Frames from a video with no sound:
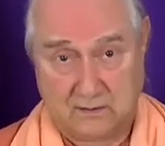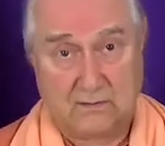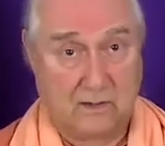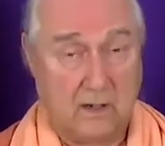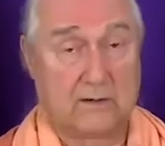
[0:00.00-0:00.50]

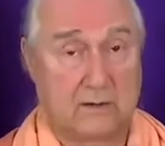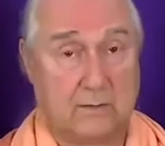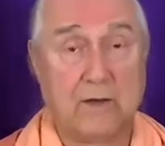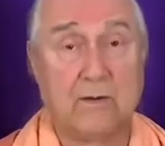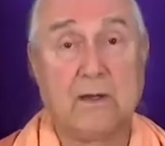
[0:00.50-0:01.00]
talked
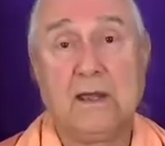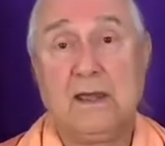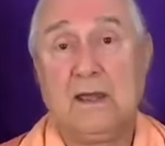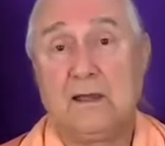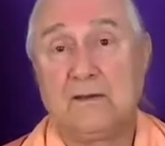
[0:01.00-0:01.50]
about
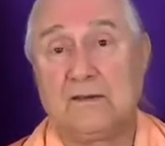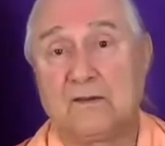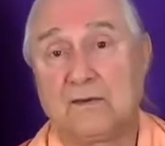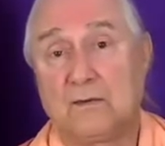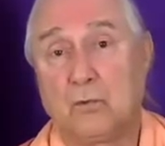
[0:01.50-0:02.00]

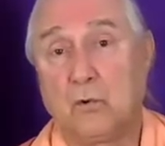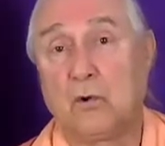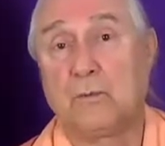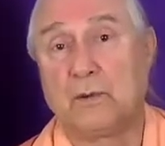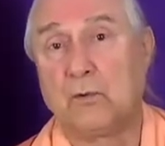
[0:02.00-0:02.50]
this
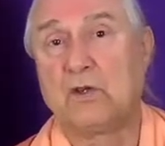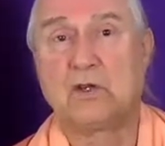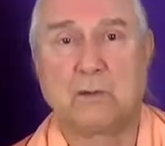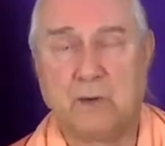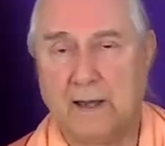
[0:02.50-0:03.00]
world
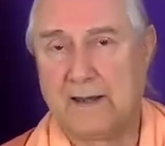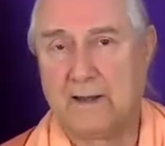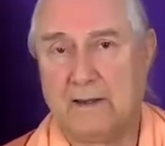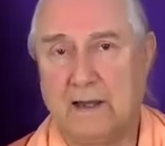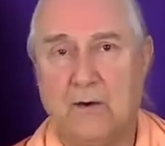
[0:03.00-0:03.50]
bewitching
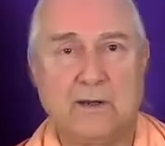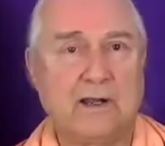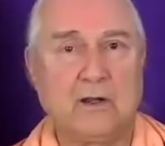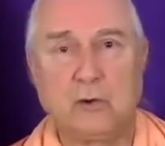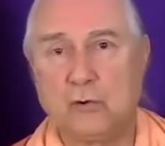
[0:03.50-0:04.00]
Maya, how it
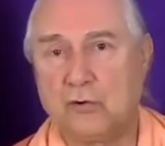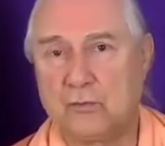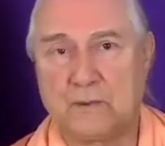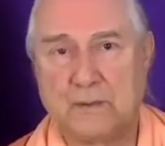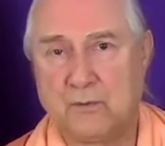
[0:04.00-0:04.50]
allures
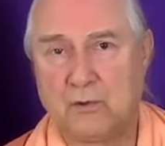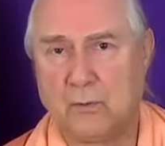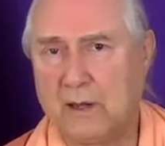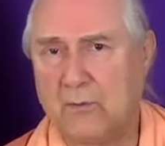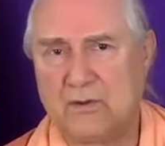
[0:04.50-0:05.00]
people
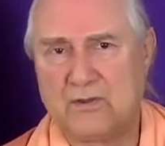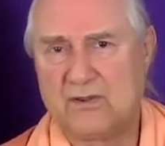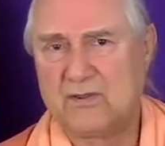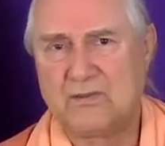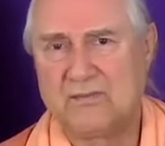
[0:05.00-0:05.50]
away with
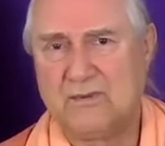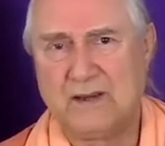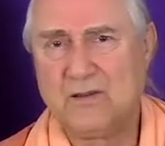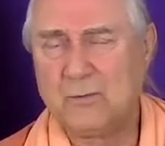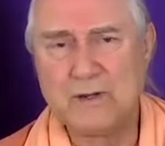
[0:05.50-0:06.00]
just
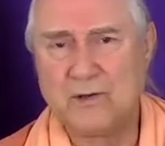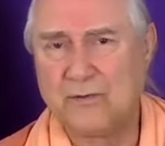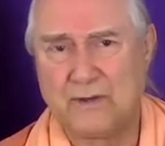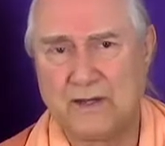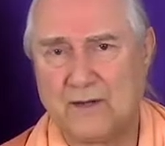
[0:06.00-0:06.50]
unreal
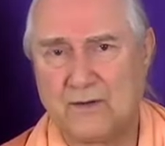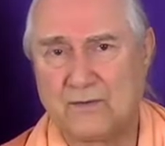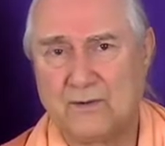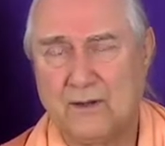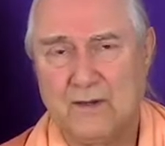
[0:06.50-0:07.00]
things,
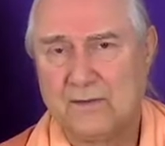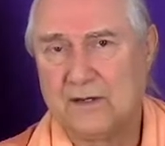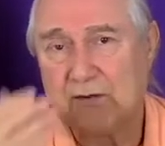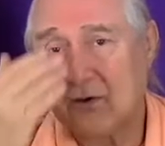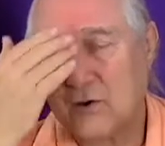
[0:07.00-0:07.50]

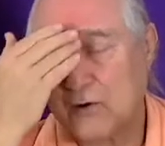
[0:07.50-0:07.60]
things that are